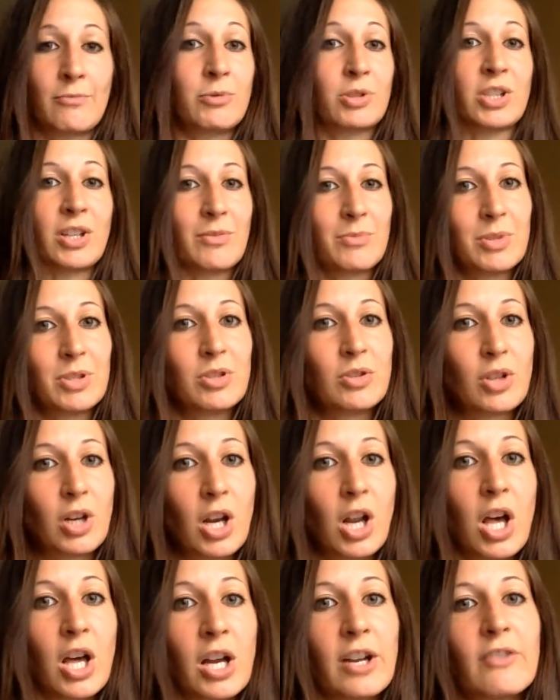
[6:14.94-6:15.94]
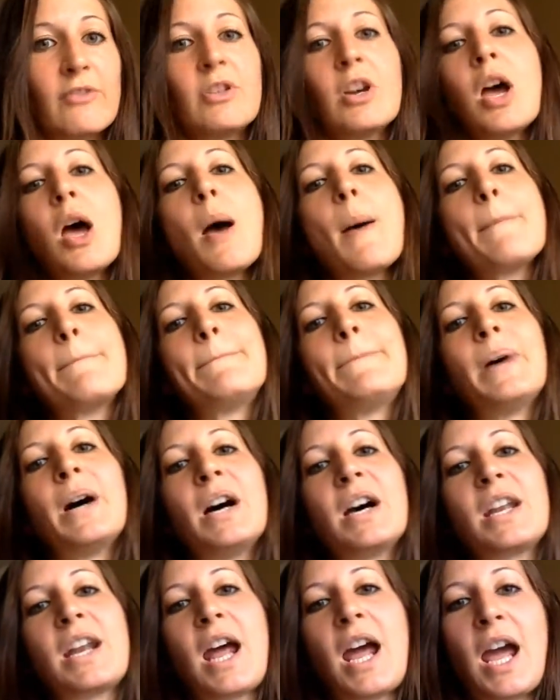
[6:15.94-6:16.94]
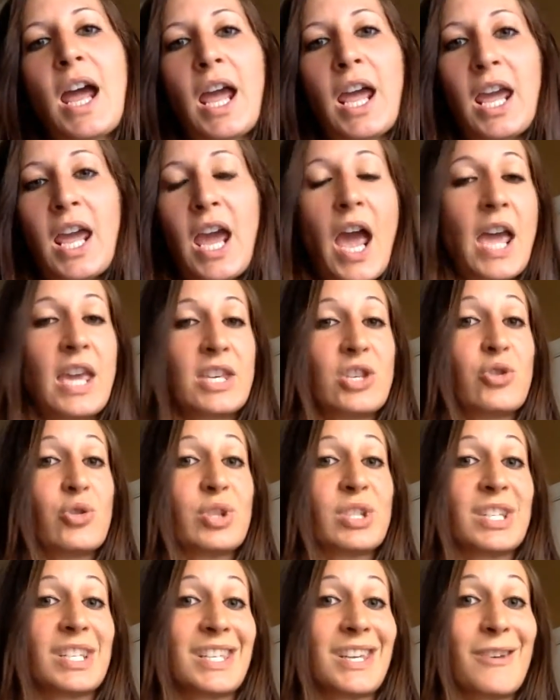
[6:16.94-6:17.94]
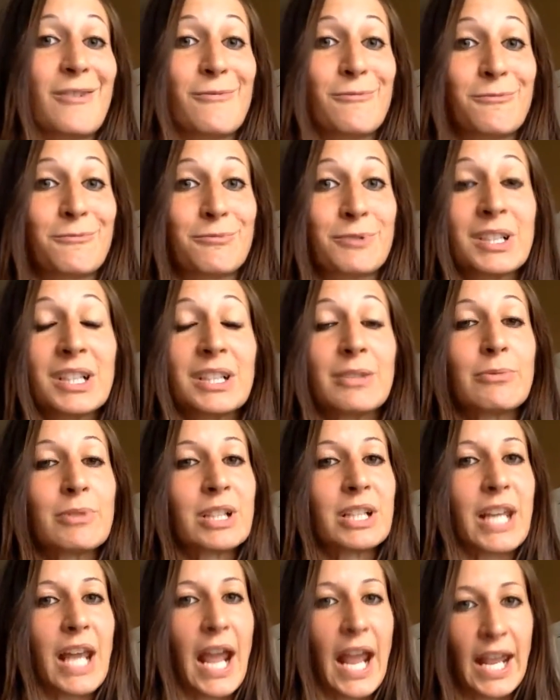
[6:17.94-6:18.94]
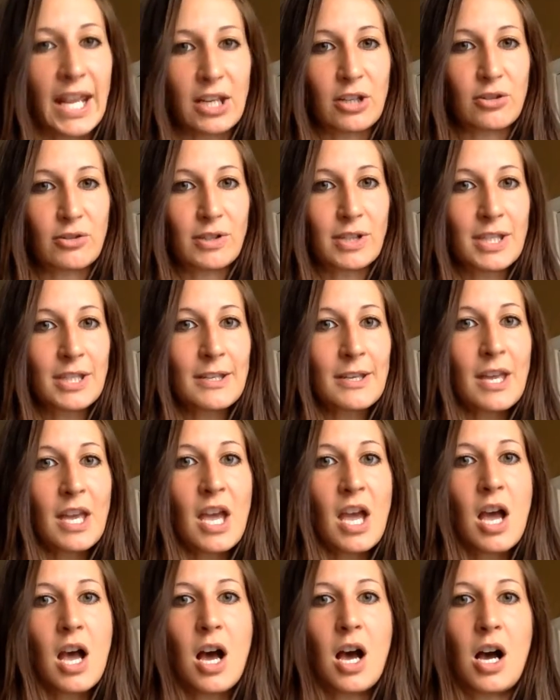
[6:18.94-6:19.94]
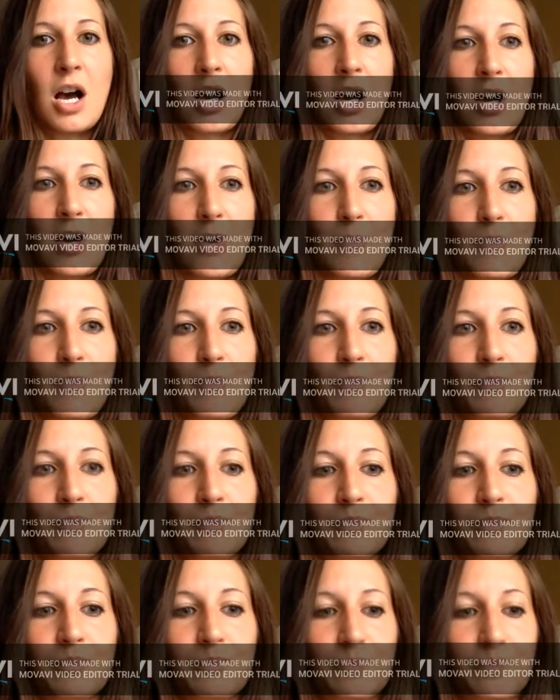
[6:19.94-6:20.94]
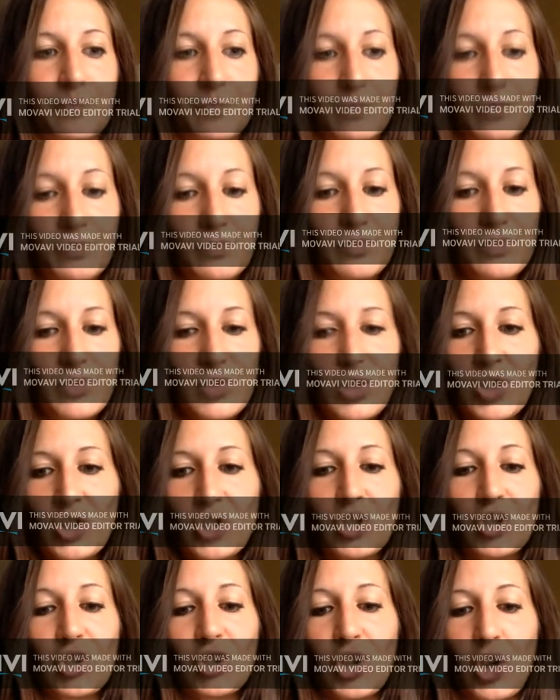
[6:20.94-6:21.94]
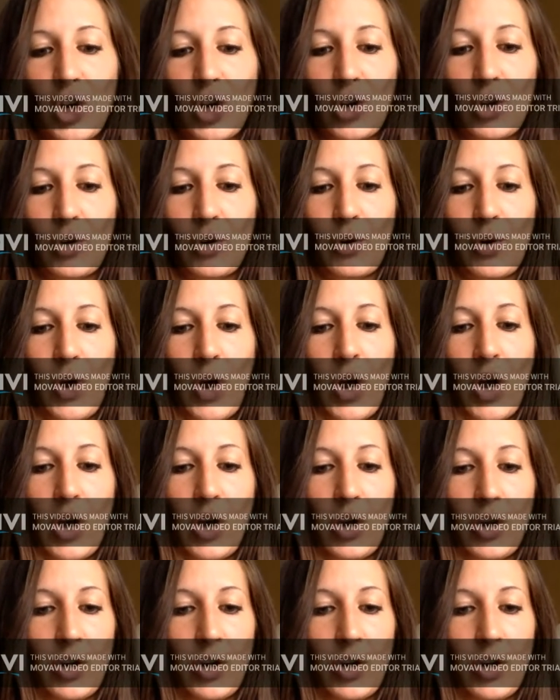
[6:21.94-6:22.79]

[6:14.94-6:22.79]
which I've been doing a lot of. But I used to get really, really hangry. Um, so